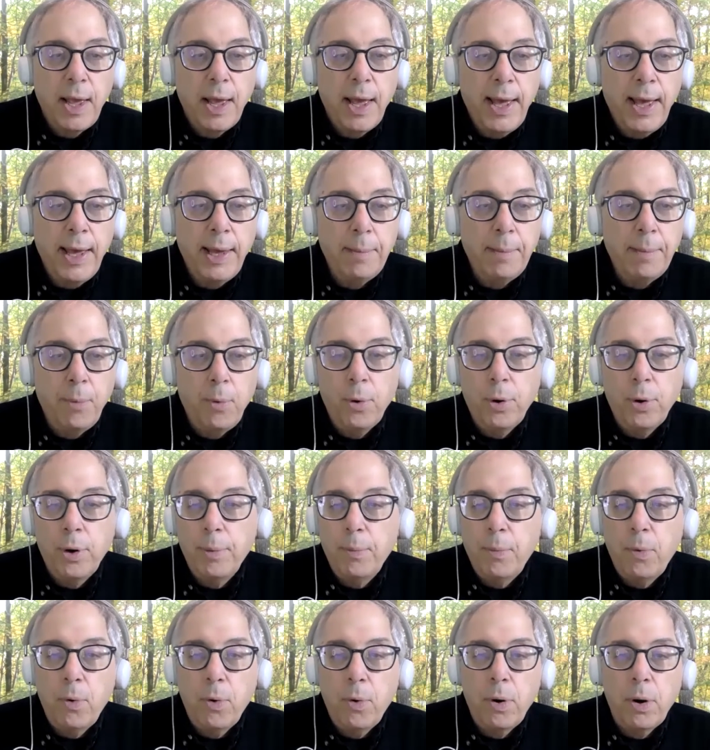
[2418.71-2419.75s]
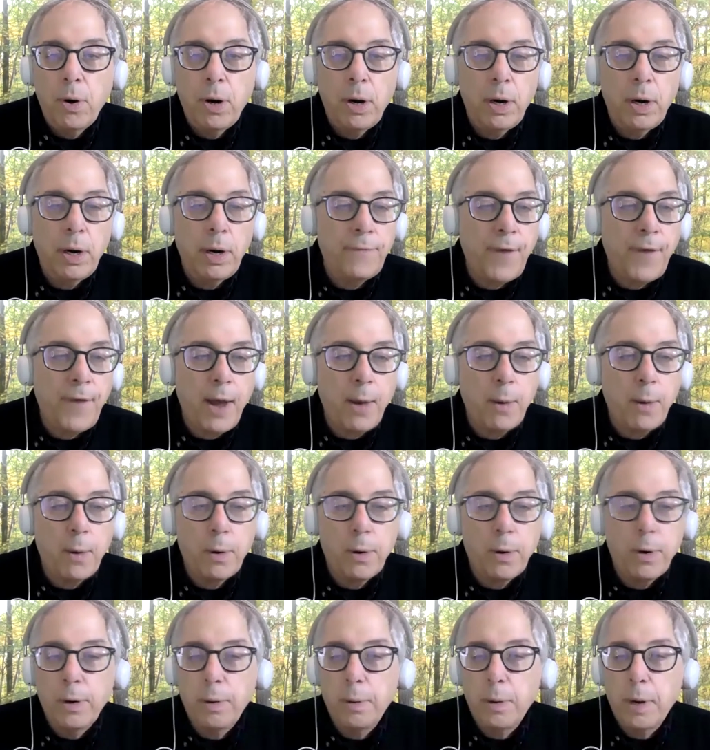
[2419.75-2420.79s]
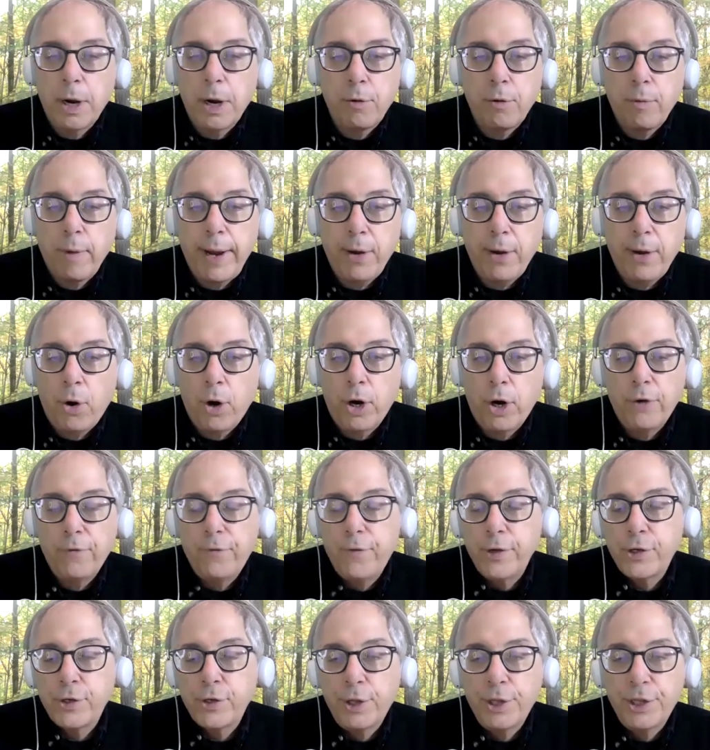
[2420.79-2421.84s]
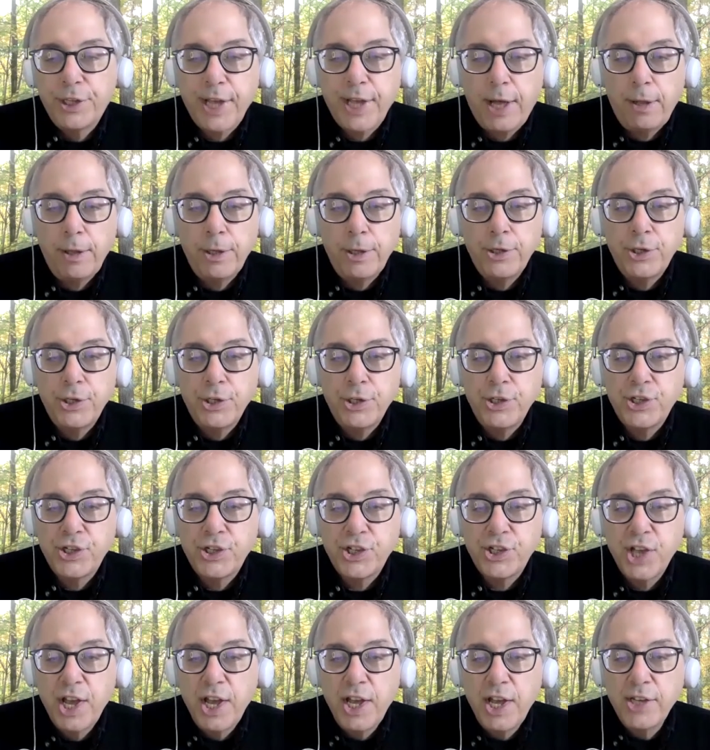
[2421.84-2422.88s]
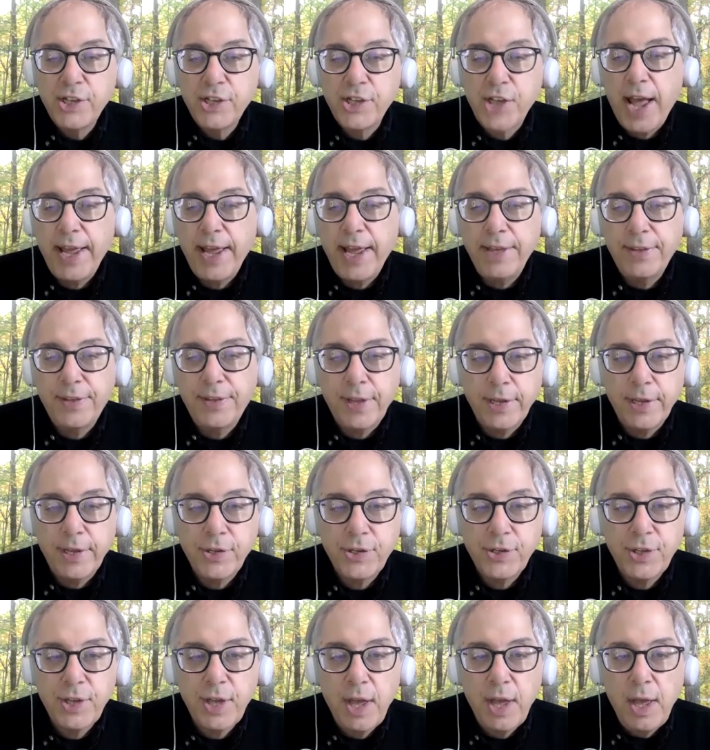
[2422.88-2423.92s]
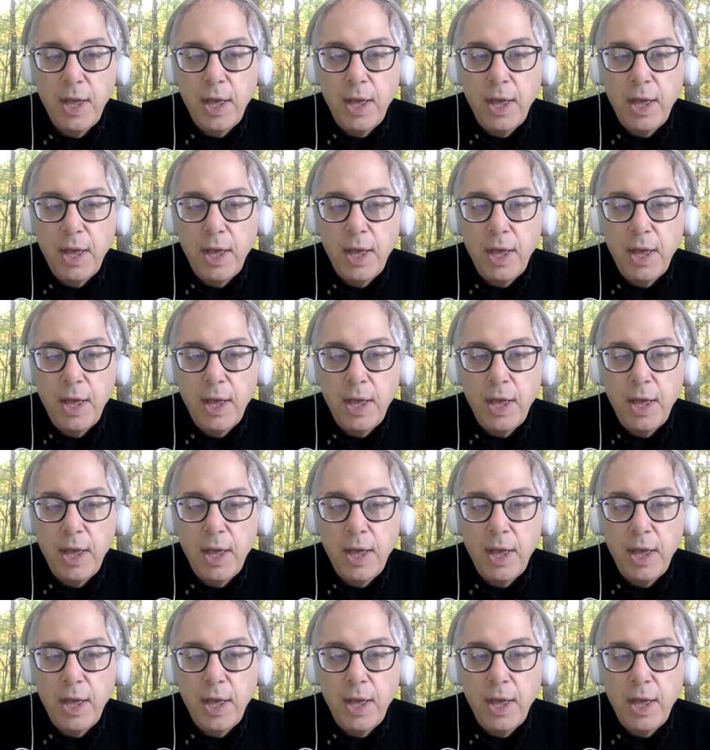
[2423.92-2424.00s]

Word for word: And more and more, if I were a great artificial intelligence scientist,